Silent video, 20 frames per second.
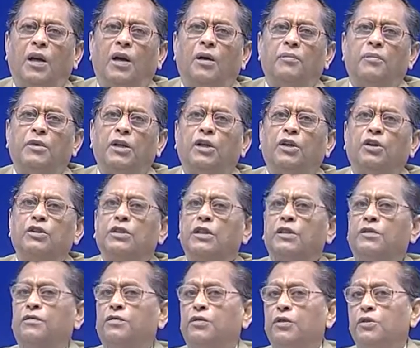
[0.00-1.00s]
Because
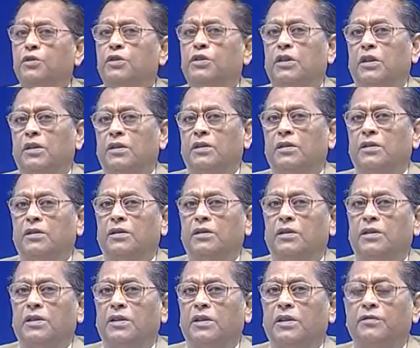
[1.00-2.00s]
in future,
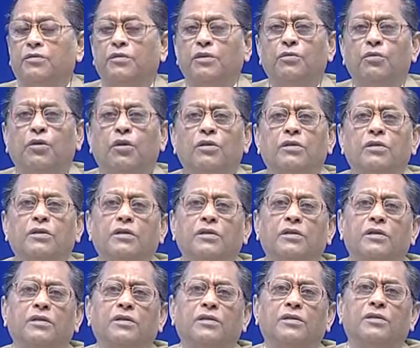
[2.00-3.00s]
if you want
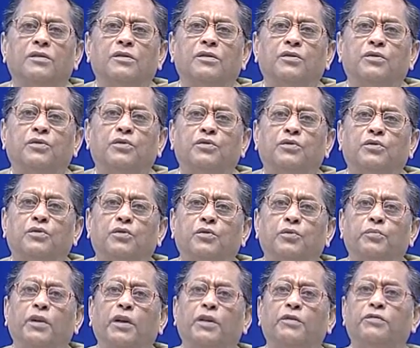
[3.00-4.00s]
to
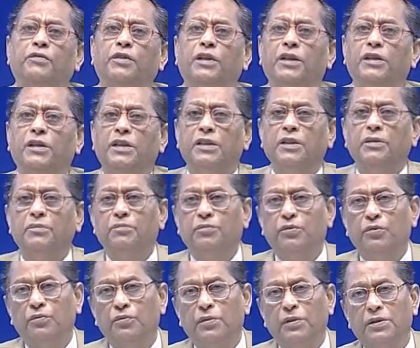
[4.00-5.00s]
make further
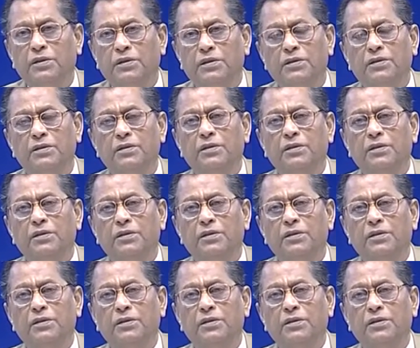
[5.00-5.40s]
improvements,